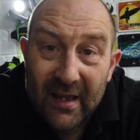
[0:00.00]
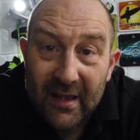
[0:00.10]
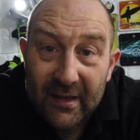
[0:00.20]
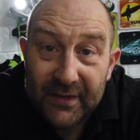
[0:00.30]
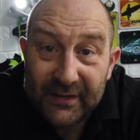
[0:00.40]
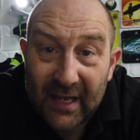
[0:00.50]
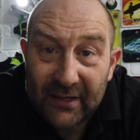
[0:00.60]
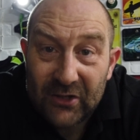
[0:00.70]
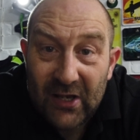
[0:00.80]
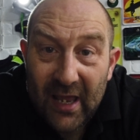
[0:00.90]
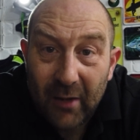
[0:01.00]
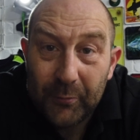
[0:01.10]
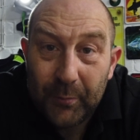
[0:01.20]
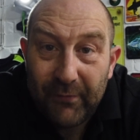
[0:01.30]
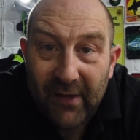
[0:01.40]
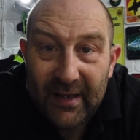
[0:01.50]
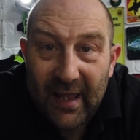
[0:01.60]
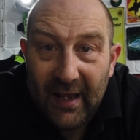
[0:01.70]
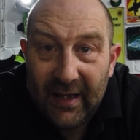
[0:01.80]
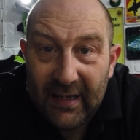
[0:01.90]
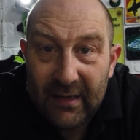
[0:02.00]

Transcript: This actually helps prevent any